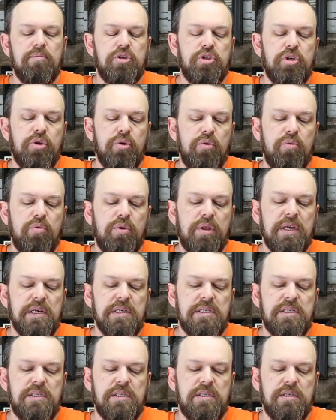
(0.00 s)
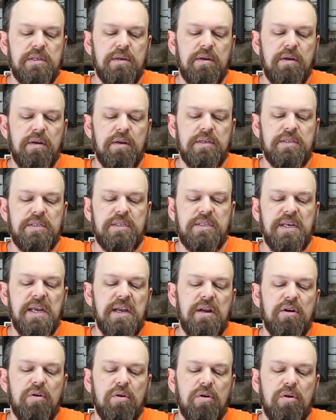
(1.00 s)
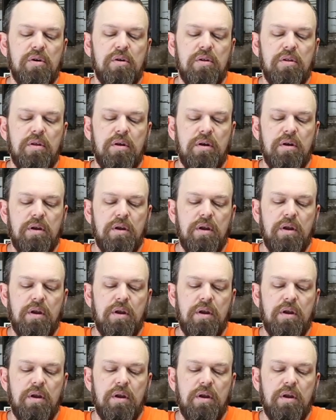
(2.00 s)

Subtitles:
to this single